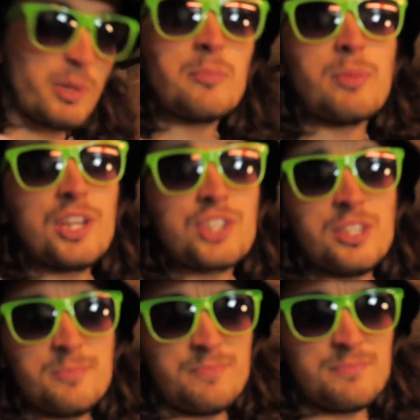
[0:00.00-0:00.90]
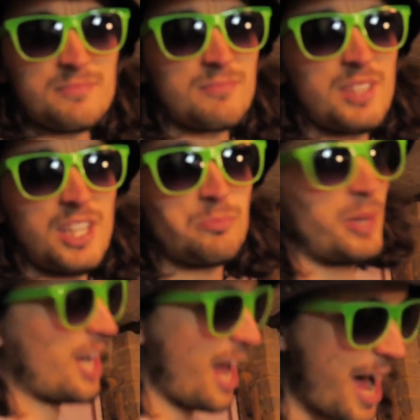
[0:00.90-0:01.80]
been a pleasure. It's
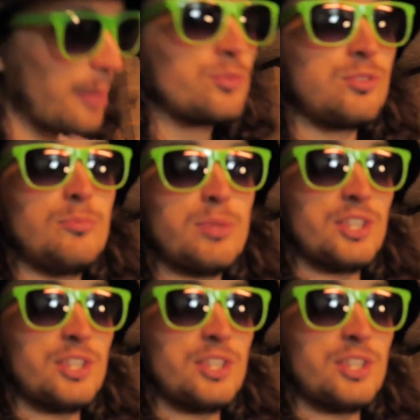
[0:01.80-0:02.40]
been an absolute